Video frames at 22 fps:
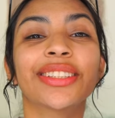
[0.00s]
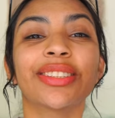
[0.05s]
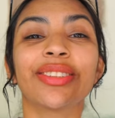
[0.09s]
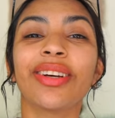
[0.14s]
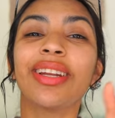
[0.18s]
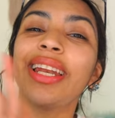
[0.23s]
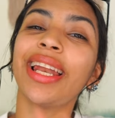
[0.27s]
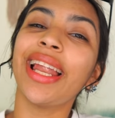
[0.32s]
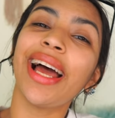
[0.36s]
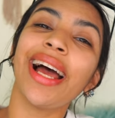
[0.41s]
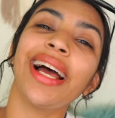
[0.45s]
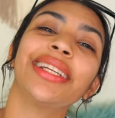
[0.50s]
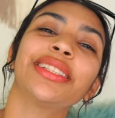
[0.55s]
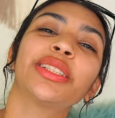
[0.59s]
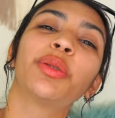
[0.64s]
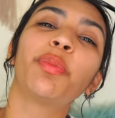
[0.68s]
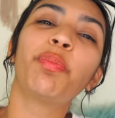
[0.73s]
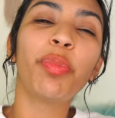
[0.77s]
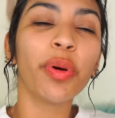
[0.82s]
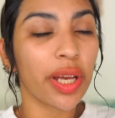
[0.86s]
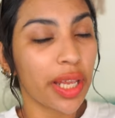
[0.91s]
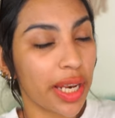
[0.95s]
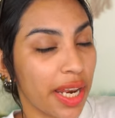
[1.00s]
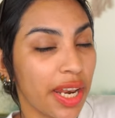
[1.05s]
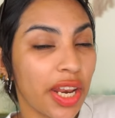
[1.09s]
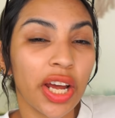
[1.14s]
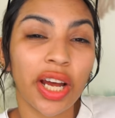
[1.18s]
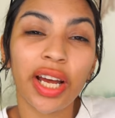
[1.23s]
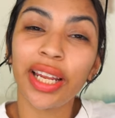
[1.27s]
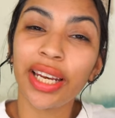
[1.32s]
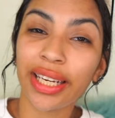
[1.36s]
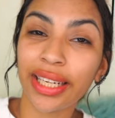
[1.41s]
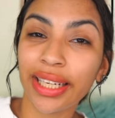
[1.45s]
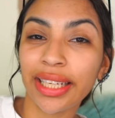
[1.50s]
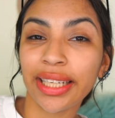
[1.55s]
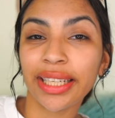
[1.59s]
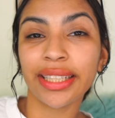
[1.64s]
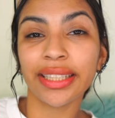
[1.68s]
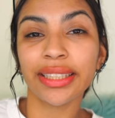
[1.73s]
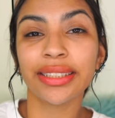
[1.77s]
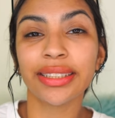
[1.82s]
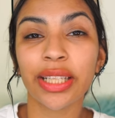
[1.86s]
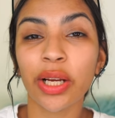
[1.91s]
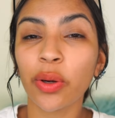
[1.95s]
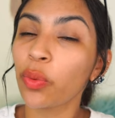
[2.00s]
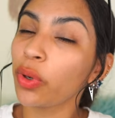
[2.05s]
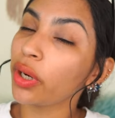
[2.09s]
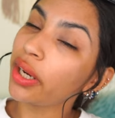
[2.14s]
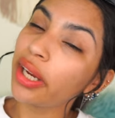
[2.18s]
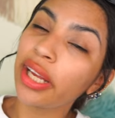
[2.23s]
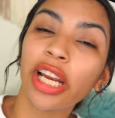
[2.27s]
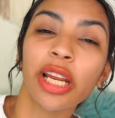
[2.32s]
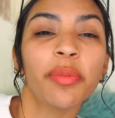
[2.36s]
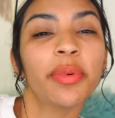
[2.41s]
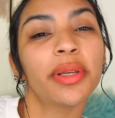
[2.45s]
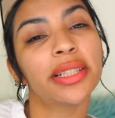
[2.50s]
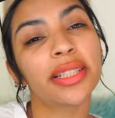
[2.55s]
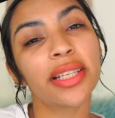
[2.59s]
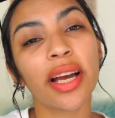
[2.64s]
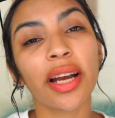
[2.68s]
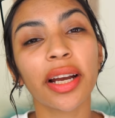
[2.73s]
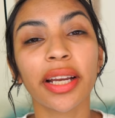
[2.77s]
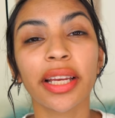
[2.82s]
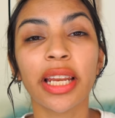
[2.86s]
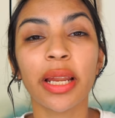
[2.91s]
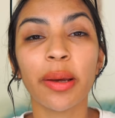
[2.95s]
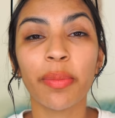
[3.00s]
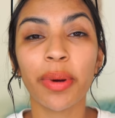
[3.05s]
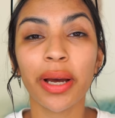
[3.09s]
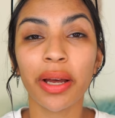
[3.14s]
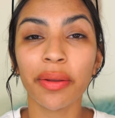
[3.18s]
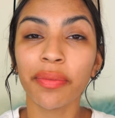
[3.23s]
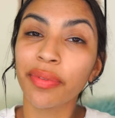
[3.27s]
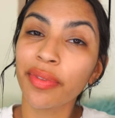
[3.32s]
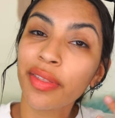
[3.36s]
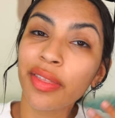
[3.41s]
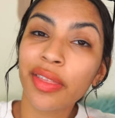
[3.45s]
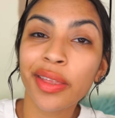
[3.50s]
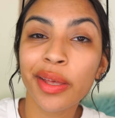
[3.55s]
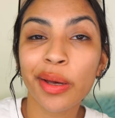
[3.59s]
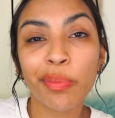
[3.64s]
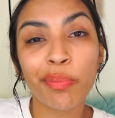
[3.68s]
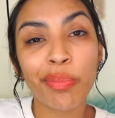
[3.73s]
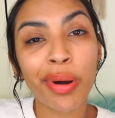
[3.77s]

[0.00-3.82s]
So last but not least, we're gonna be talking about the